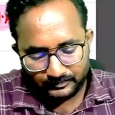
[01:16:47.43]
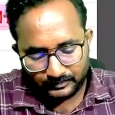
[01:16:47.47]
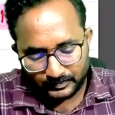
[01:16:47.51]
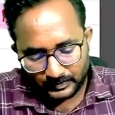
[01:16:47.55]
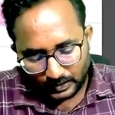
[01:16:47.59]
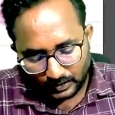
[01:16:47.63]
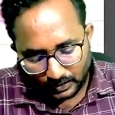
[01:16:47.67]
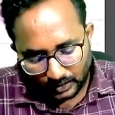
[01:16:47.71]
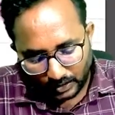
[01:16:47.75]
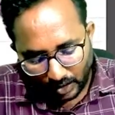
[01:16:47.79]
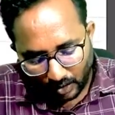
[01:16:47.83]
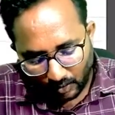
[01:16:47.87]

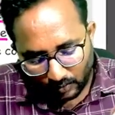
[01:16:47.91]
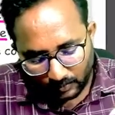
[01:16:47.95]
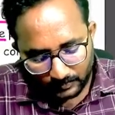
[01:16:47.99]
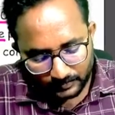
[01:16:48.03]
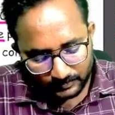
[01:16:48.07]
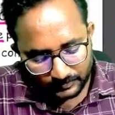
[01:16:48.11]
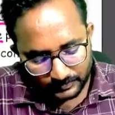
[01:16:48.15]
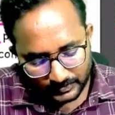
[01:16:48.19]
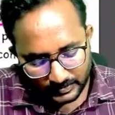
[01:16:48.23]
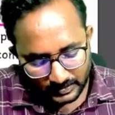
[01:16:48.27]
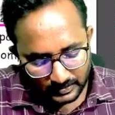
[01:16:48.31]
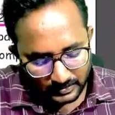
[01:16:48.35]
Now,
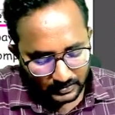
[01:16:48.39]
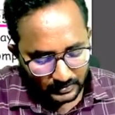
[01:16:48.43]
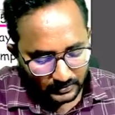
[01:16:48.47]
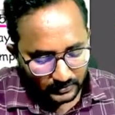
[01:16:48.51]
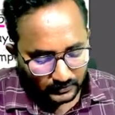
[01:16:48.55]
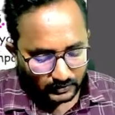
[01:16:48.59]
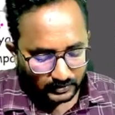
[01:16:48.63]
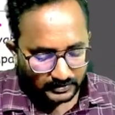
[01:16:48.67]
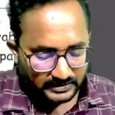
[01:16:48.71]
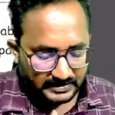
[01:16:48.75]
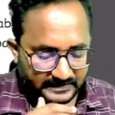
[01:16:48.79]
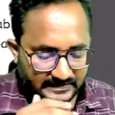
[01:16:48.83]

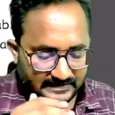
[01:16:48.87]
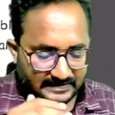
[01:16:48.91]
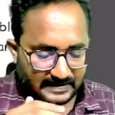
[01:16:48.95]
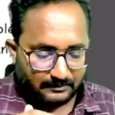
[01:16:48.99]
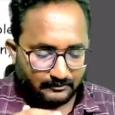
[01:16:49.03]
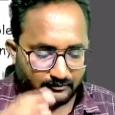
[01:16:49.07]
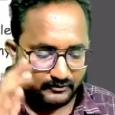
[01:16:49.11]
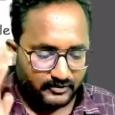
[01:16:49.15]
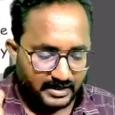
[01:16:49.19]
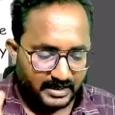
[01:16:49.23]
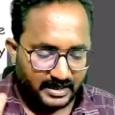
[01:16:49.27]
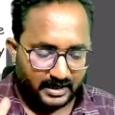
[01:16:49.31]
so this sum
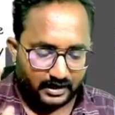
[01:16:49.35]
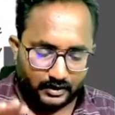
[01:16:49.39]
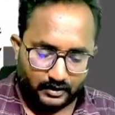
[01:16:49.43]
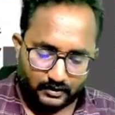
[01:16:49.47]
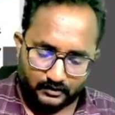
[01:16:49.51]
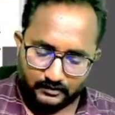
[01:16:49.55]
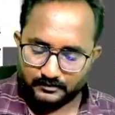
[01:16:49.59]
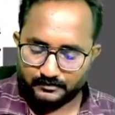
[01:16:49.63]
we can do.